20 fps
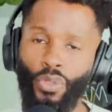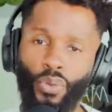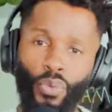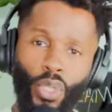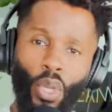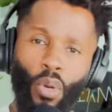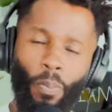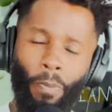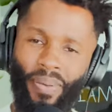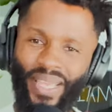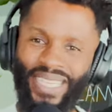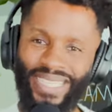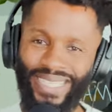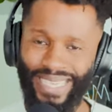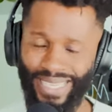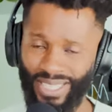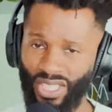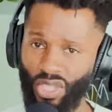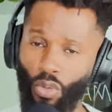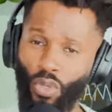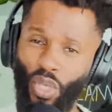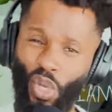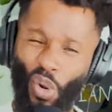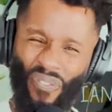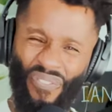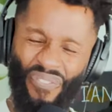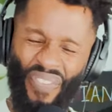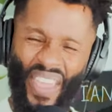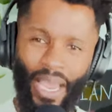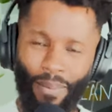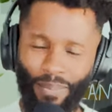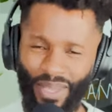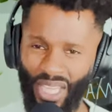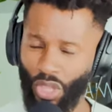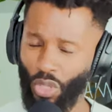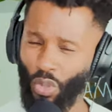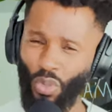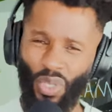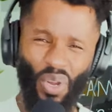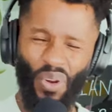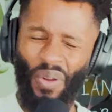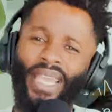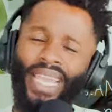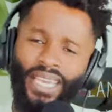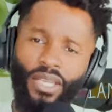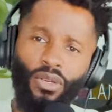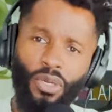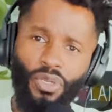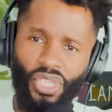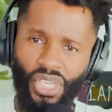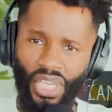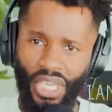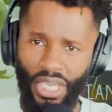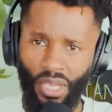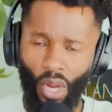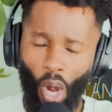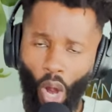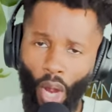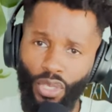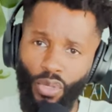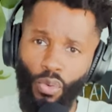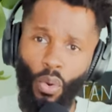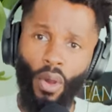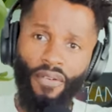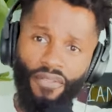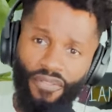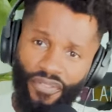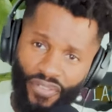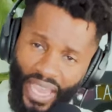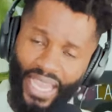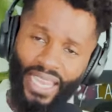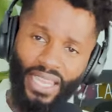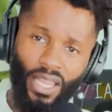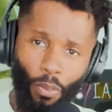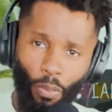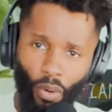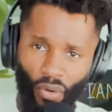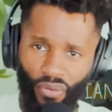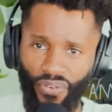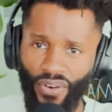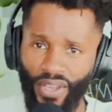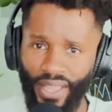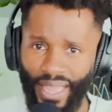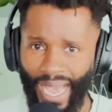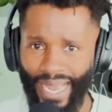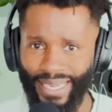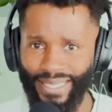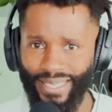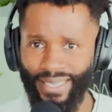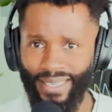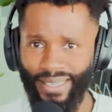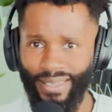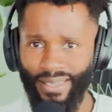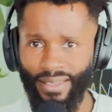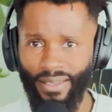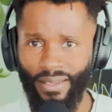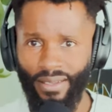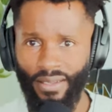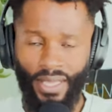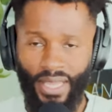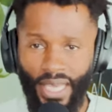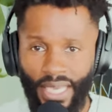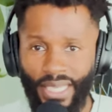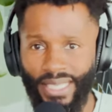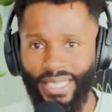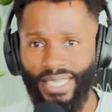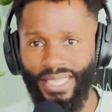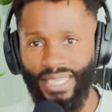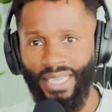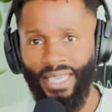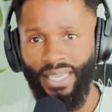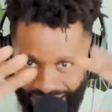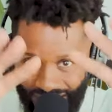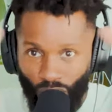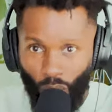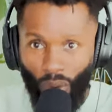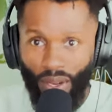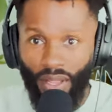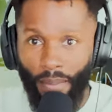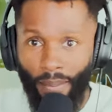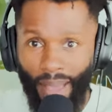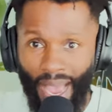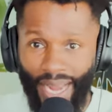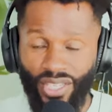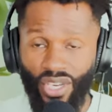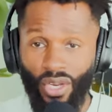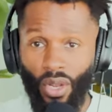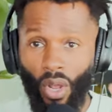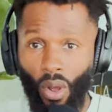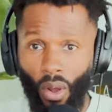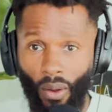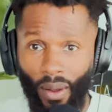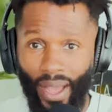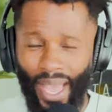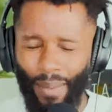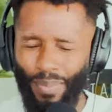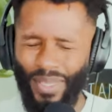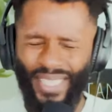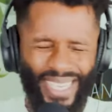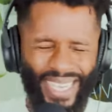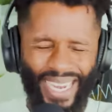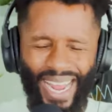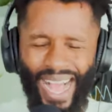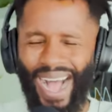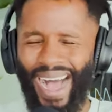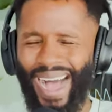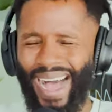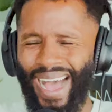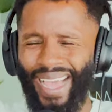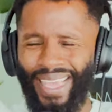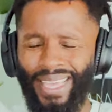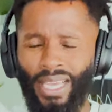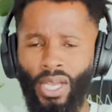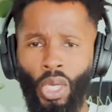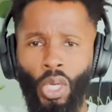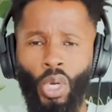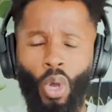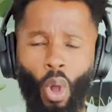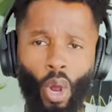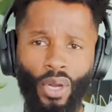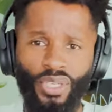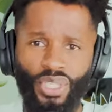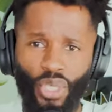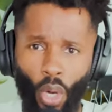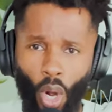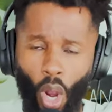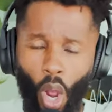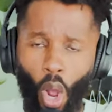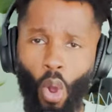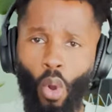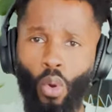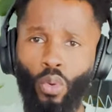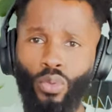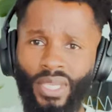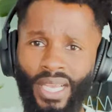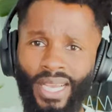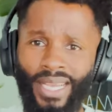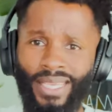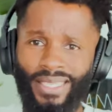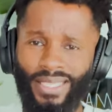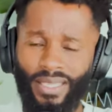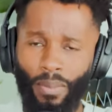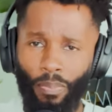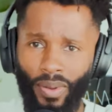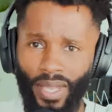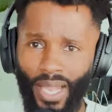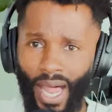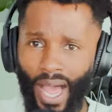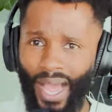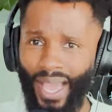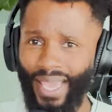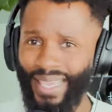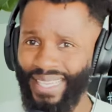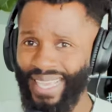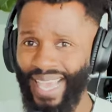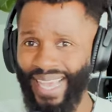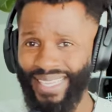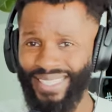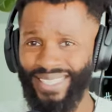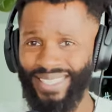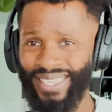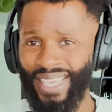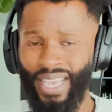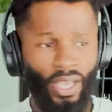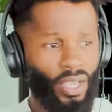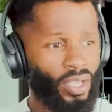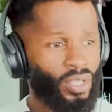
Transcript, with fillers: through your business, through your family, through your energy? Are you available for that? This is where the magic all happens. Get high on your own supply. Yes,